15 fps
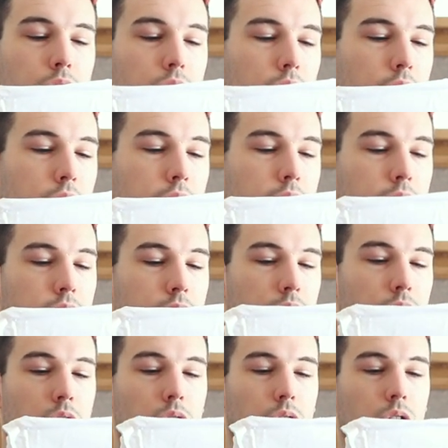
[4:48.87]
Okay.
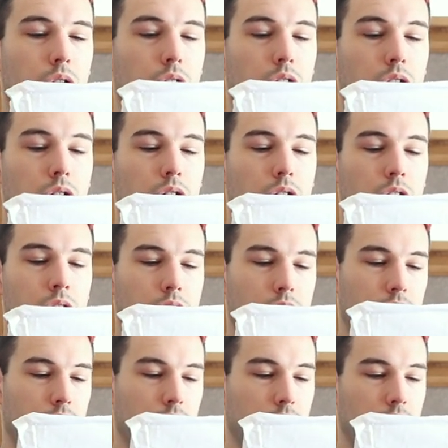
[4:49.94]

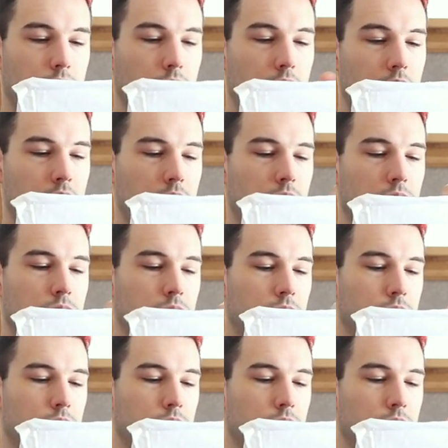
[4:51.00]
Oh. Oh.